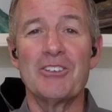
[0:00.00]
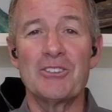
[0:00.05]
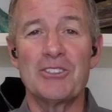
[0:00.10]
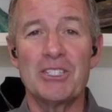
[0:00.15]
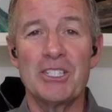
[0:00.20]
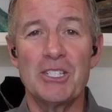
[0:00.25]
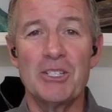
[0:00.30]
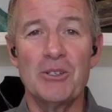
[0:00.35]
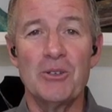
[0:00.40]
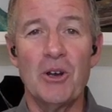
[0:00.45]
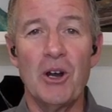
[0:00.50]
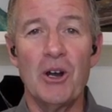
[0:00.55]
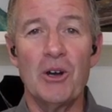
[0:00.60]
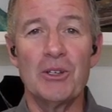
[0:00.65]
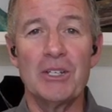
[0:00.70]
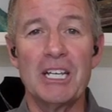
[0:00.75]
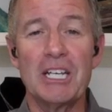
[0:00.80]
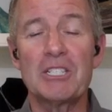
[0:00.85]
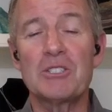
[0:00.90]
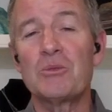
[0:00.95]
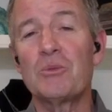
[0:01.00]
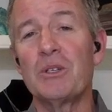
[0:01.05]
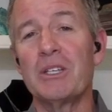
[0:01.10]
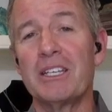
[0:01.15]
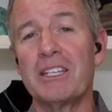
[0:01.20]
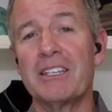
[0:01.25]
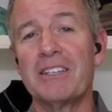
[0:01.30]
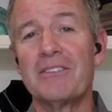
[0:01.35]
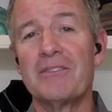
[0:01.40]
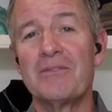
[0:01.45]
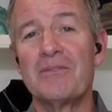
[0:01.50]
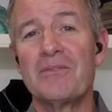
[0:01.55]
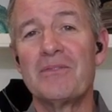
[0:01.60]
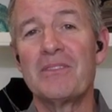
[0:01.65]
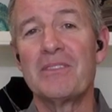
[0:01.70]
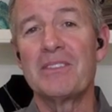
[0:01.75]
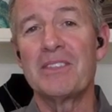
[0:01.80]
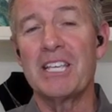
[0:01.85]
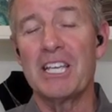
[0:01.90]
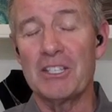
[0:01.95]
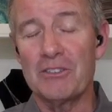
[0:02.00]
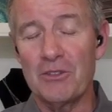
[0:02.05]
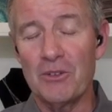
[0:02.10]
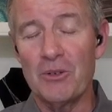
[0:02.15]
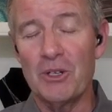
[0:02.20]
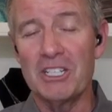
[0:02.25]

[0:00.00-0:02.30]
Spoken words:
see you all next week. Thanks for